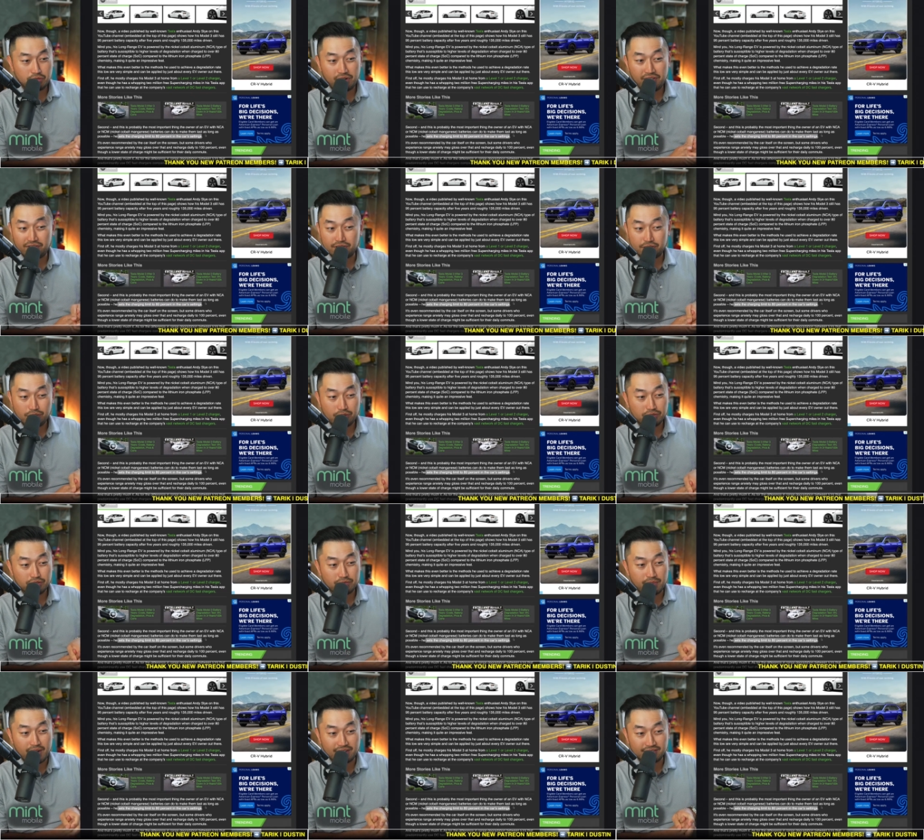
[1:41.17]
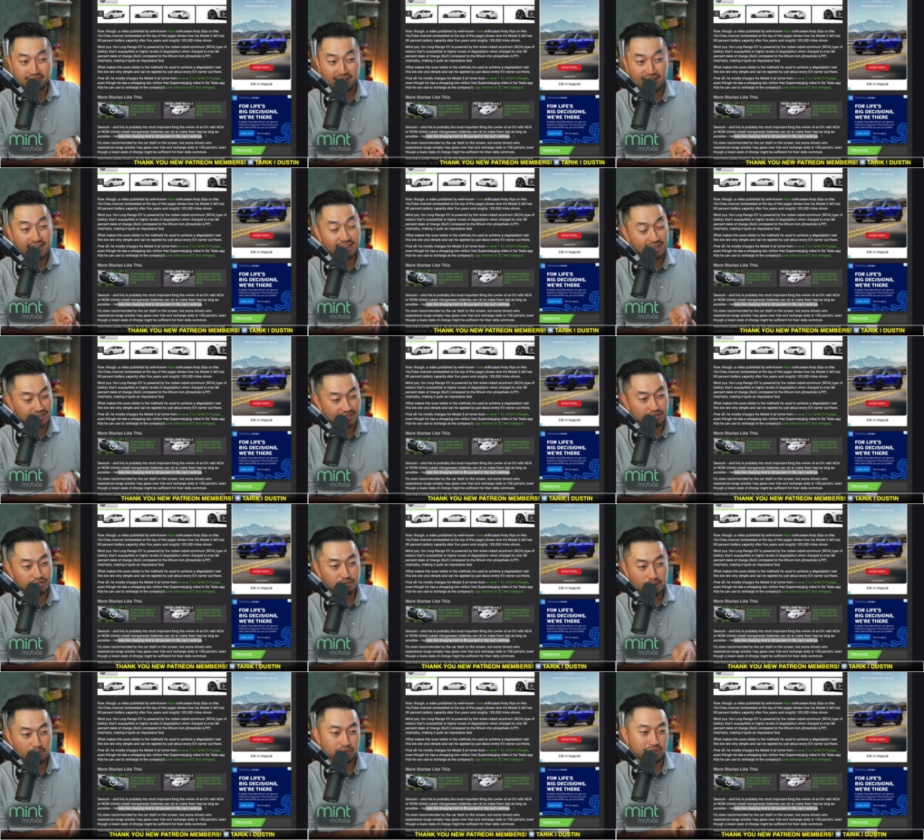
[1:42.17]
or even 200 miles a day, yes, there's
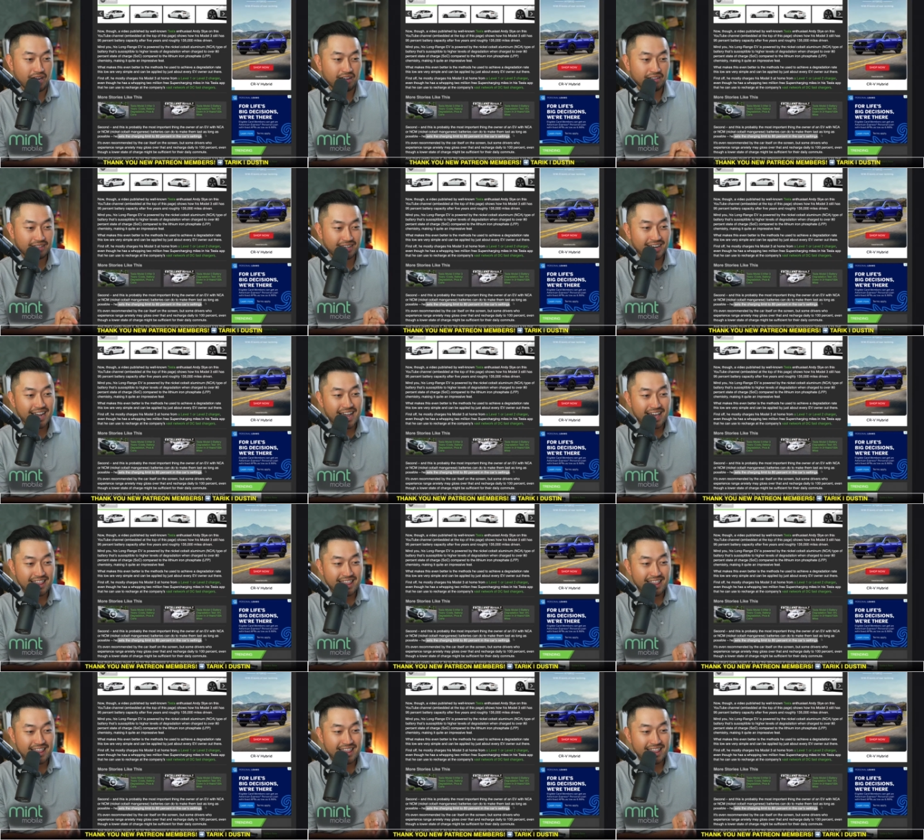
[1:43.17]
people out there,